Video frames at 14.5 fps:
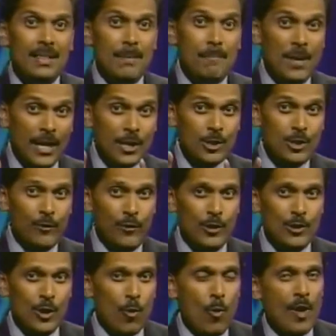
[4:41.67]
The biggest
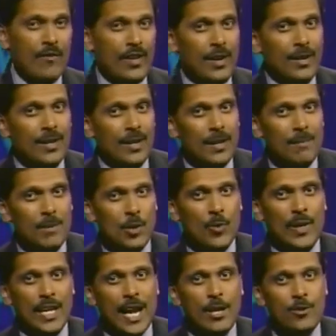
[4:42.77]
difference, however,
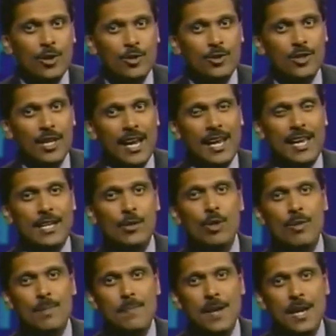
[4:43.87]
between angels and
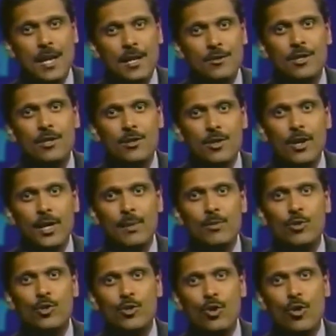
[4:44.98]
human beings in
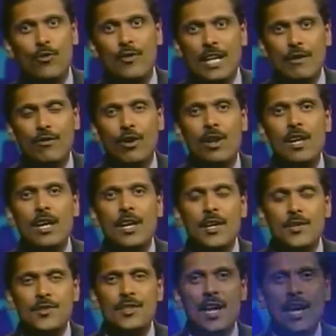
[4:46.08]
terms of evil is